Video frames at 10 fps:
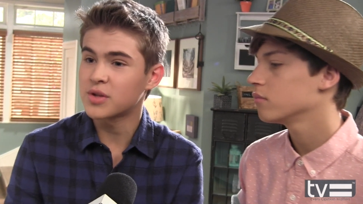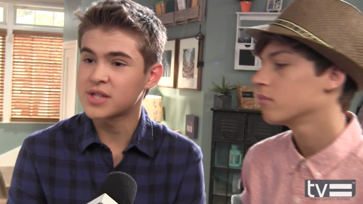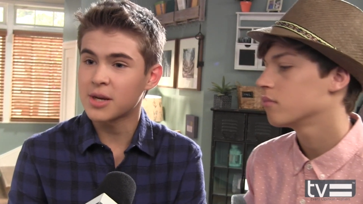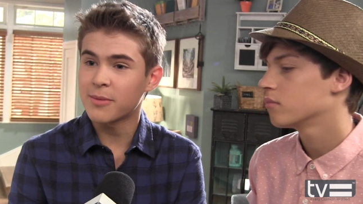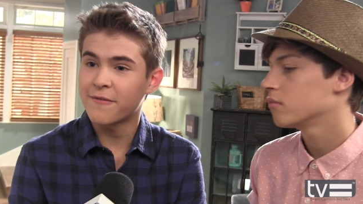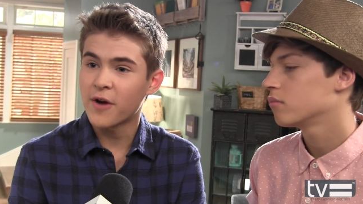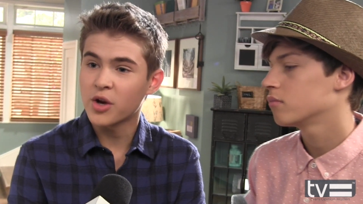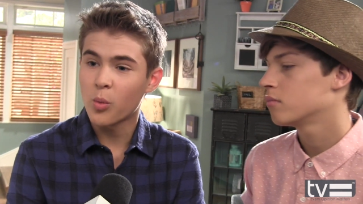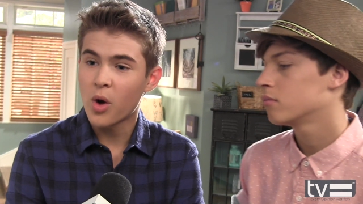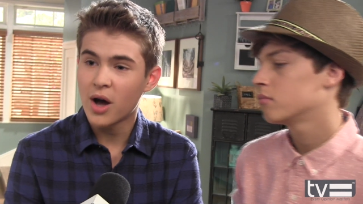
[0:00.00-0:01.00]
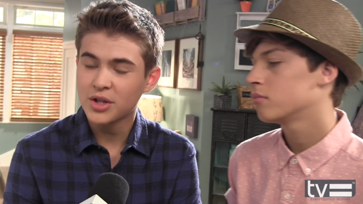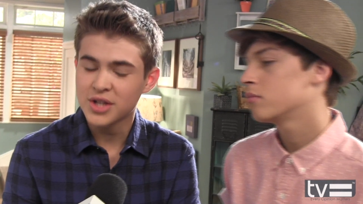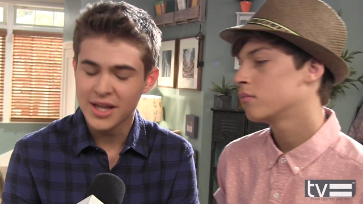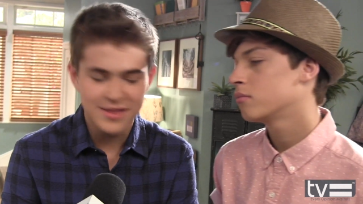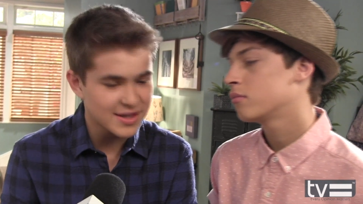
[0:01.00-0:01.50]
Speaker 1: that's going to be fun to watch
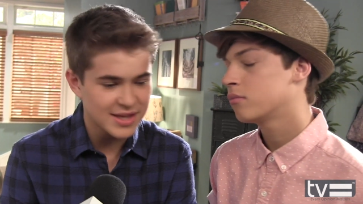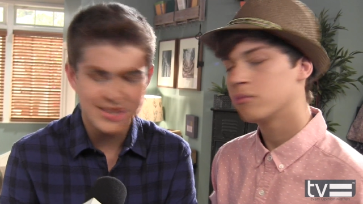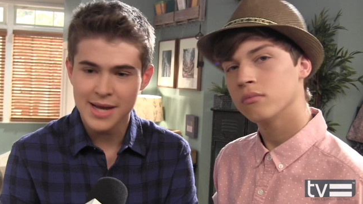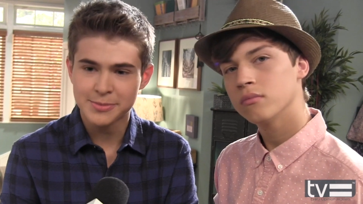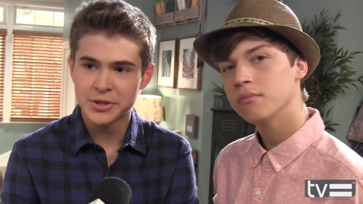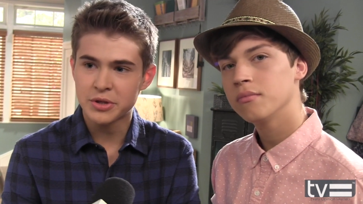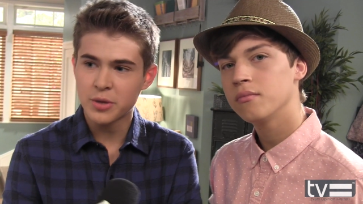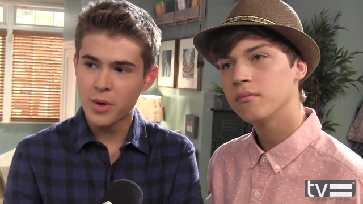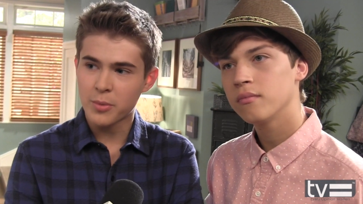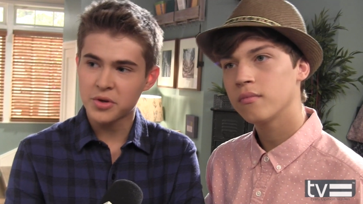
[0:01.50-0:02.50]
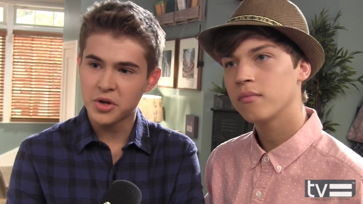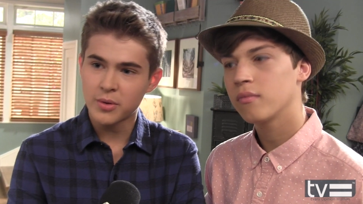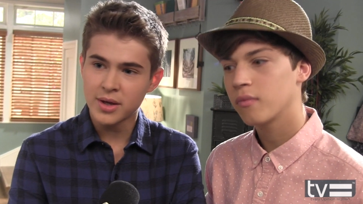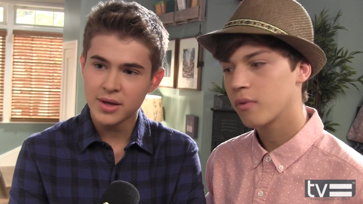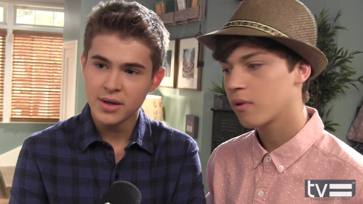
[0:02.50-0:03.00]
and i think that's absolutely what we're
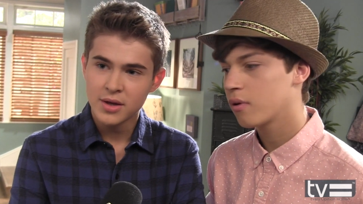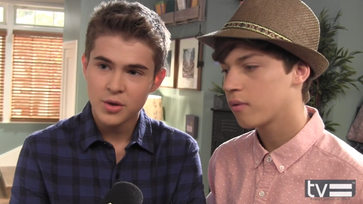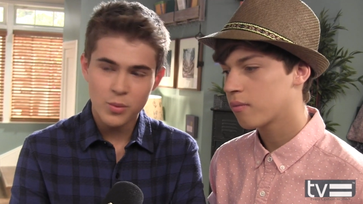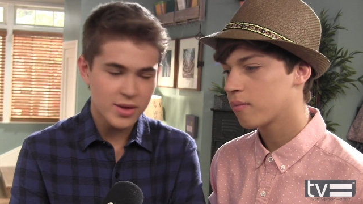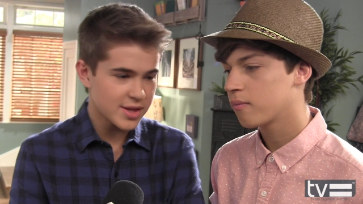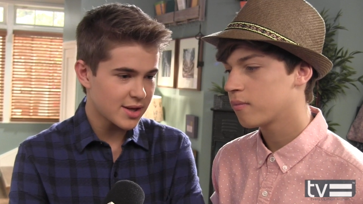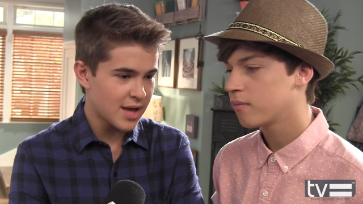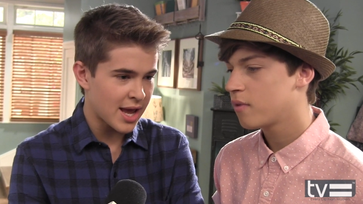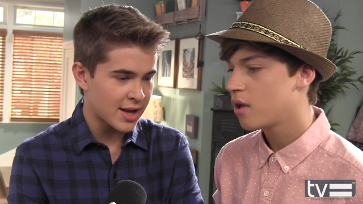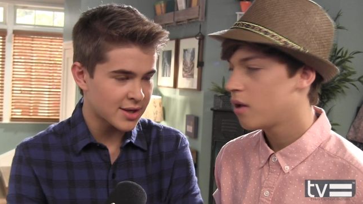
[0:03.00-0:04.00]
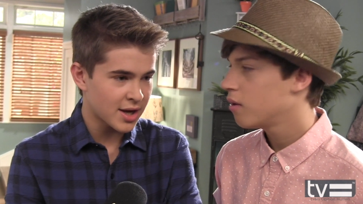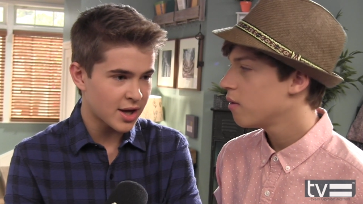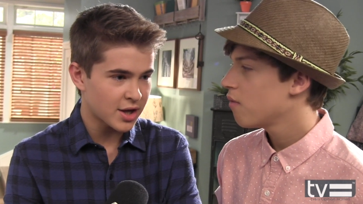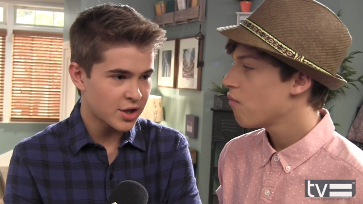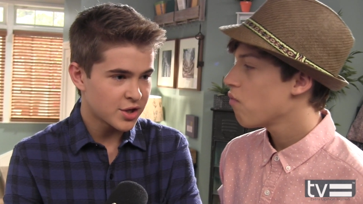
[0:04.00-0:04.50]
doing with it, and
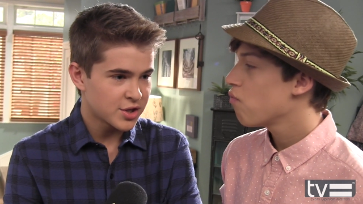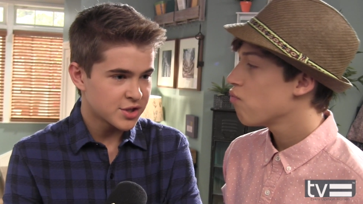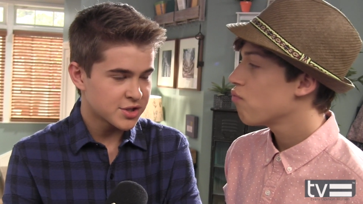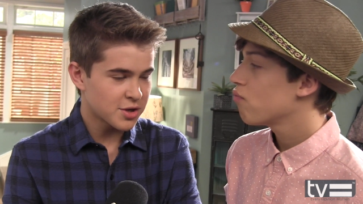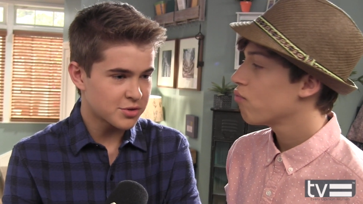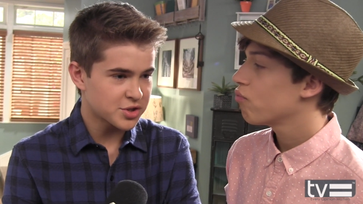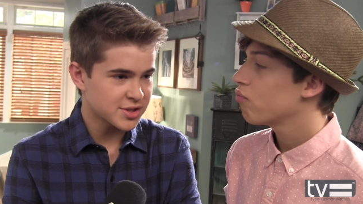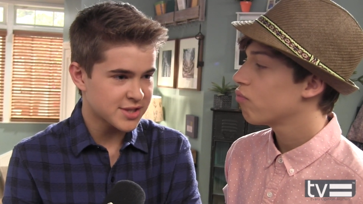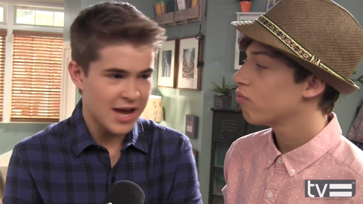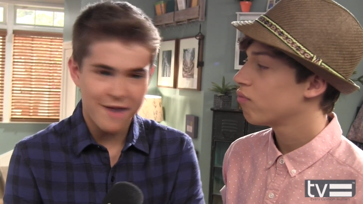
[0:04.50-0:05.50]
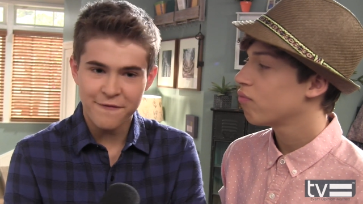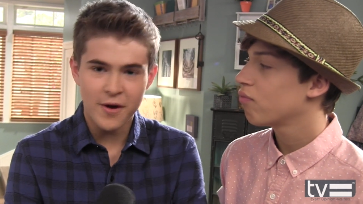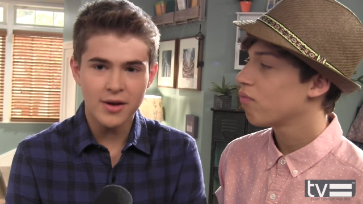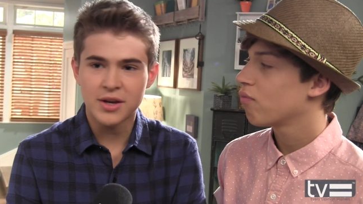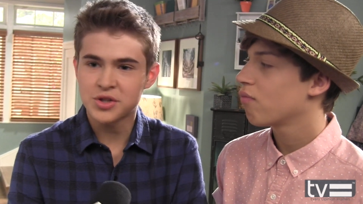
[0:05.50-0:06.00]
uh, so just have
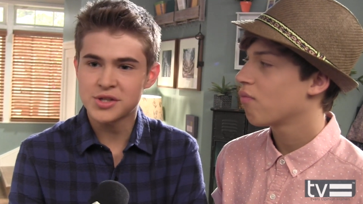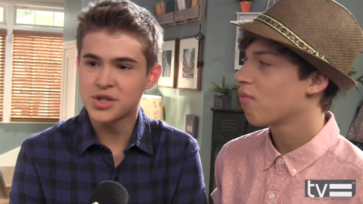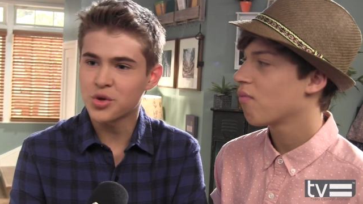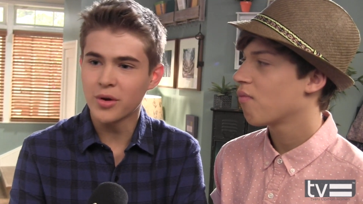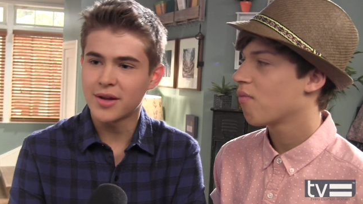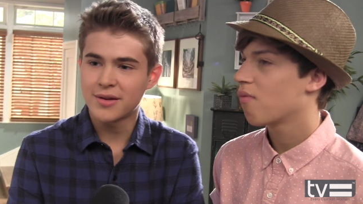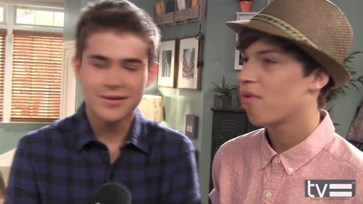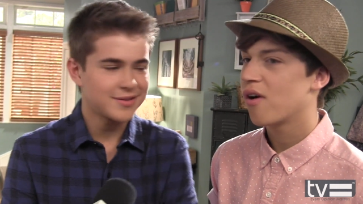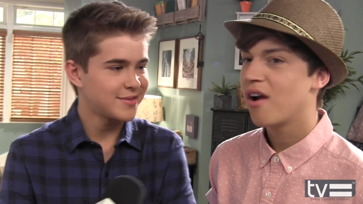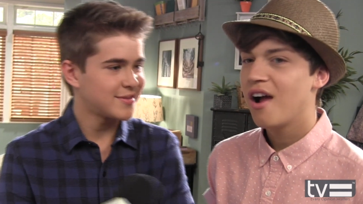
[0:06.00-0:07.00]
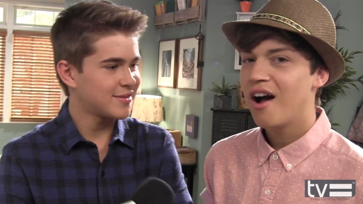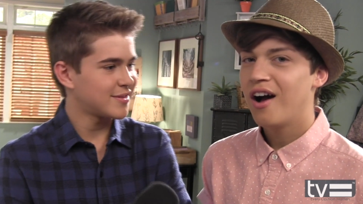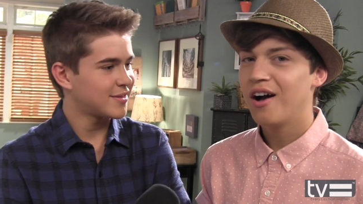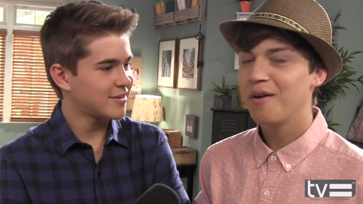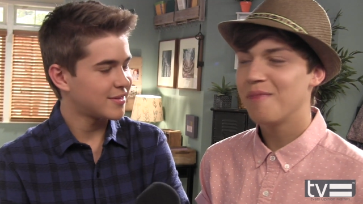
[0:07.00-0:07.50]
fun
Speaker 2: and just enjoy it.
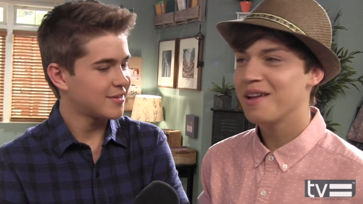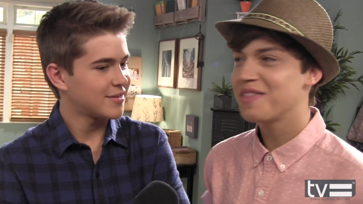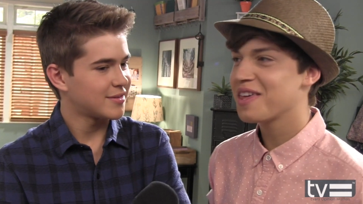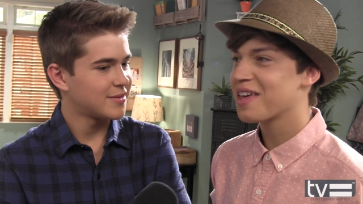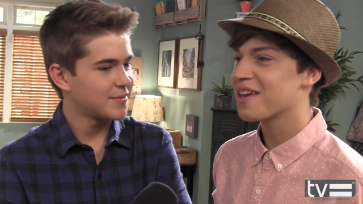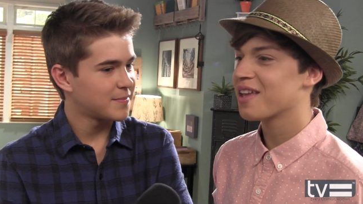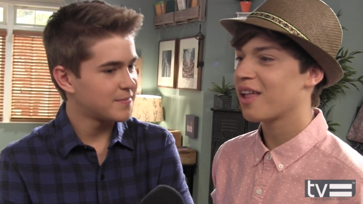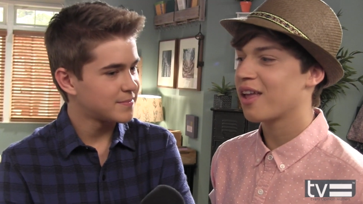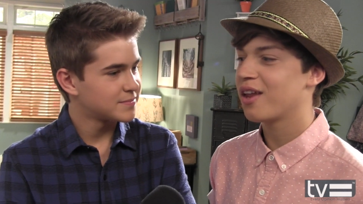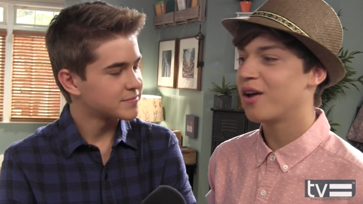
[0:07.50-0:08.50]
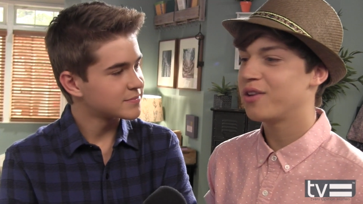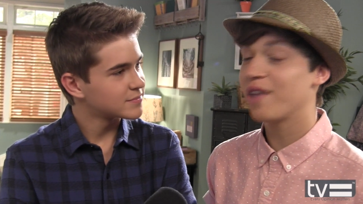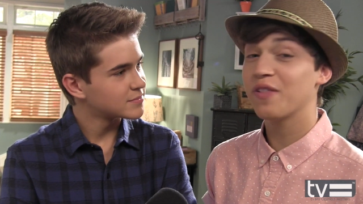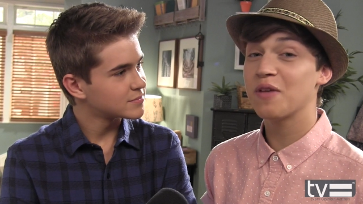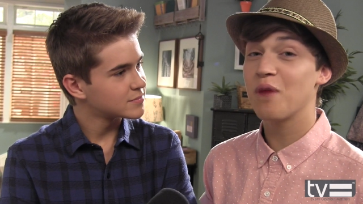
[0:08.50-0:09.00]
Um, I think you know
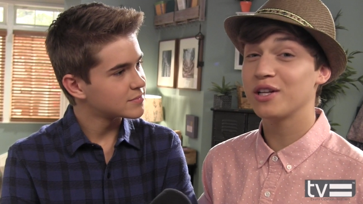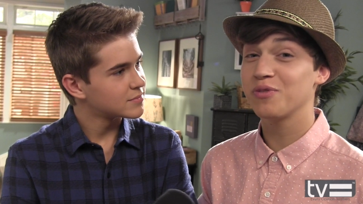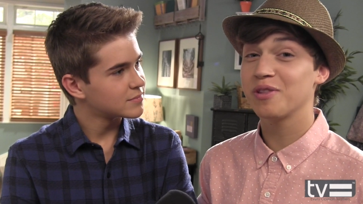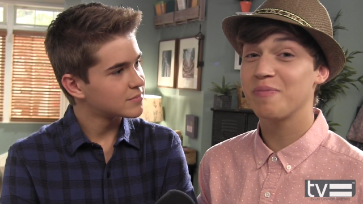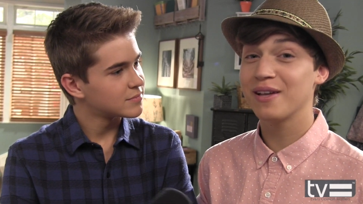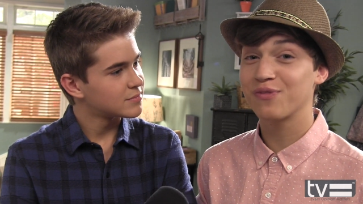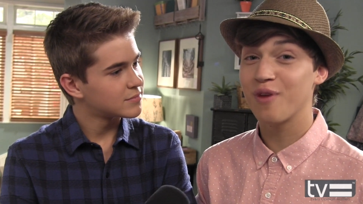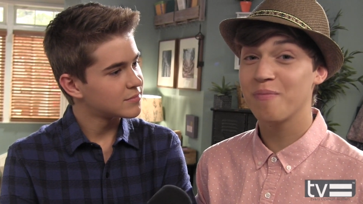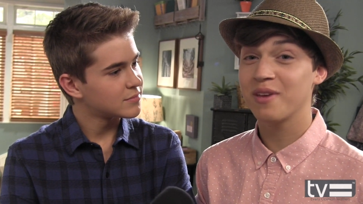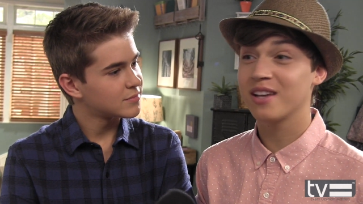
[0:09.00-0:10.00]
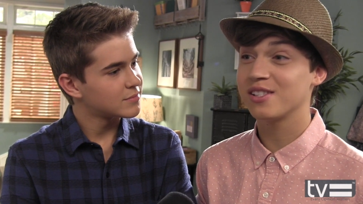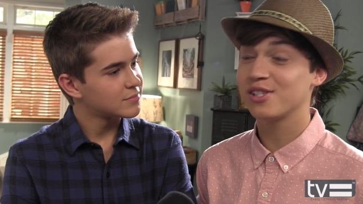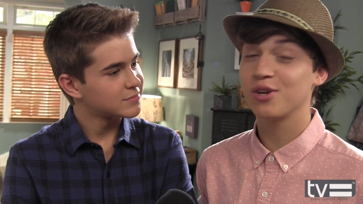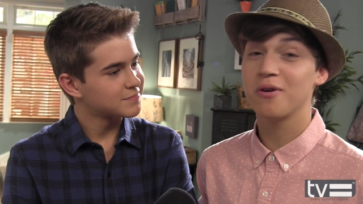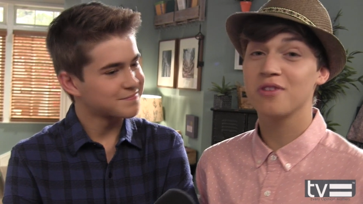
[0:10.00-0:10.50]
definitely watch it with the best friend because the
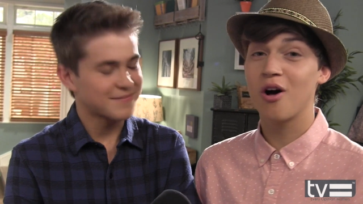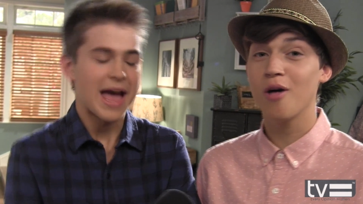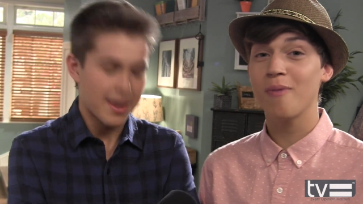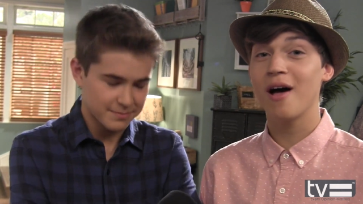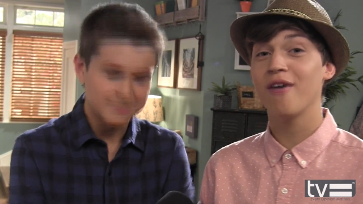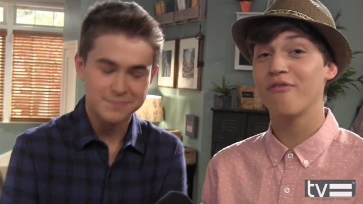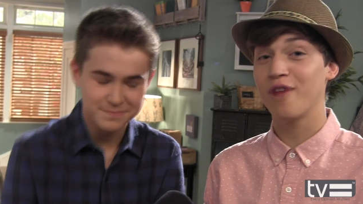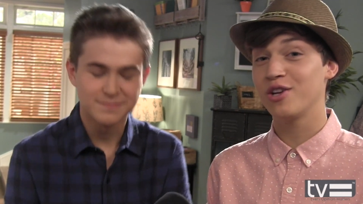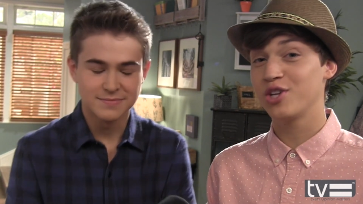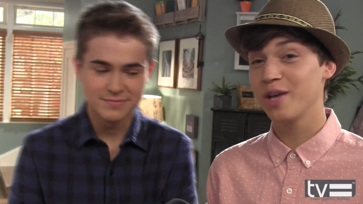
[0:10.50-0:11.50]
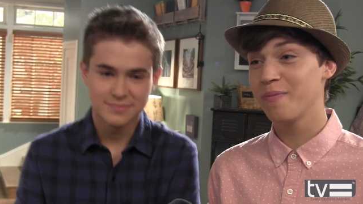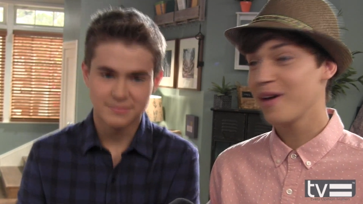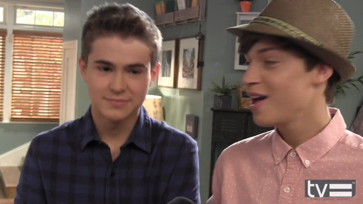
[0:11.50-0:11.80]
show is all about friendship.